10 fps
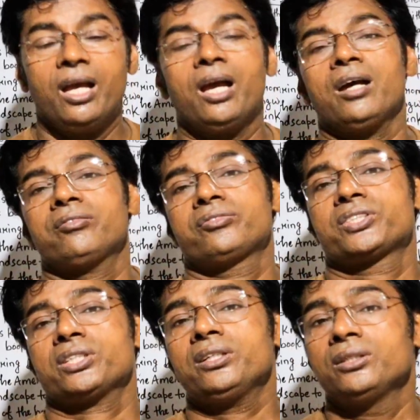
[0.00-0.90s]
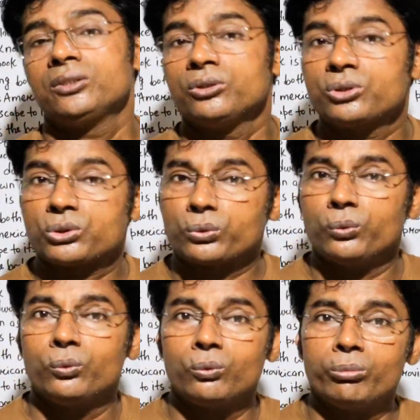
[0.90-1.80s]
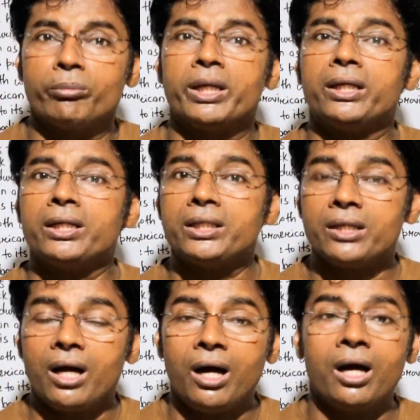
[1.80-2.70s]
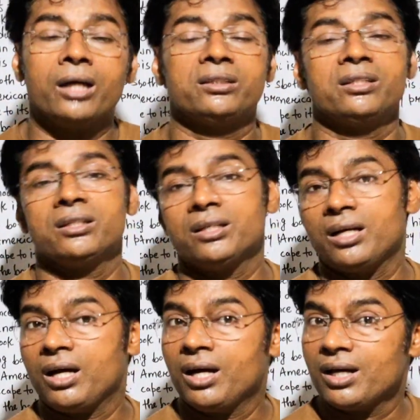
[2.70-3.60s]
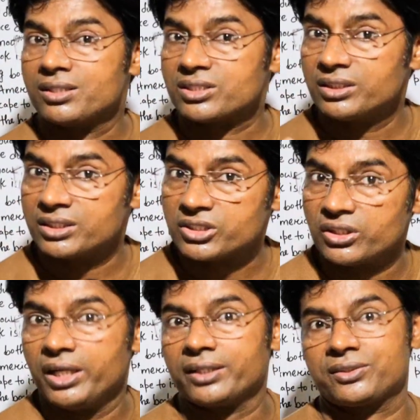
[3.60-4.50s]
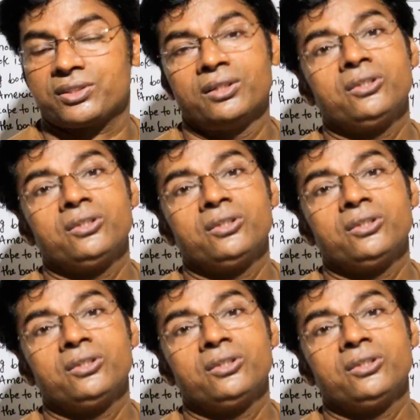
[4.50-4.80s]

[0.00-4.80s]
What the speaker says: after so many other heart attacks